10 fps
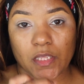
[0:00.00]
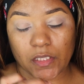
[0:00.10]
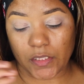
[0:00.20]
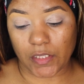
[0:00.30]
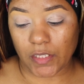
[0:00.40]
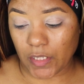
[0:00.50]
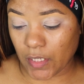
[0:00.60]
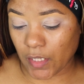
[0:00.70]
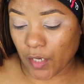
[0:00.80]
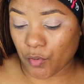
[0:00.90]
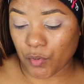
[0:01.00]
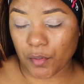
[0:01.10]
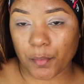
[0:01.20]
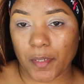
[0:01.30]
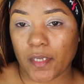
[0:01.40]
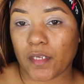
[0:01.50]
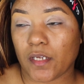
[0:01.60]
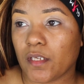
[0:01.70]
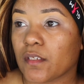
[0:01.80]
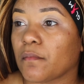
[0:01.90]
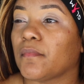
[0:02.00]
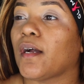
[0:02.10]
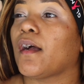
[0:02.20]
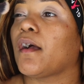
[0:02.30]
the lid and I already did my